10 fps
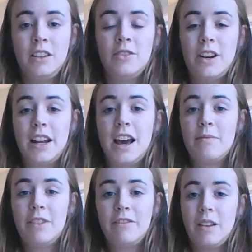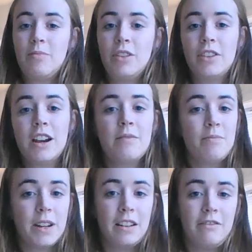at an MFA program,
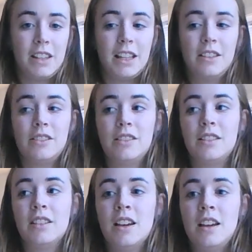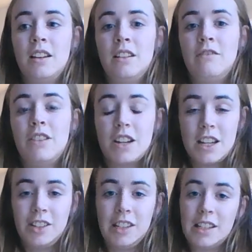but I feel like there's
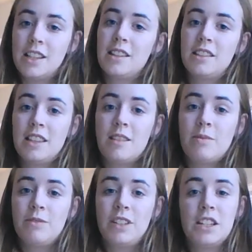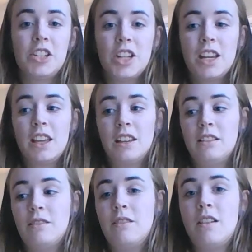variations on that theme of
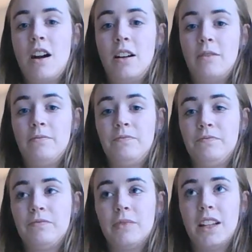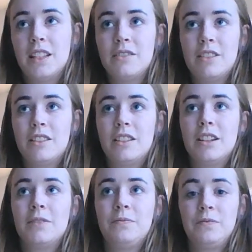teaching, and lots of
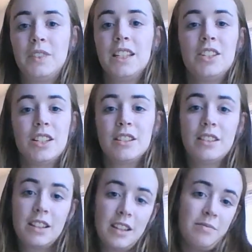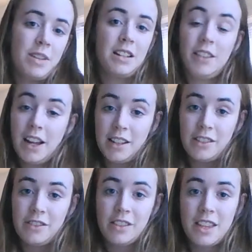other teaching can mean a lot of
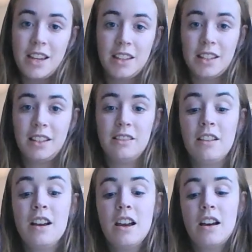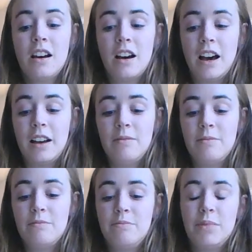different things. And
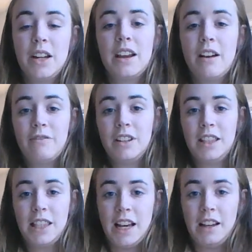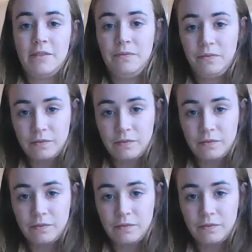I'm pretty confident that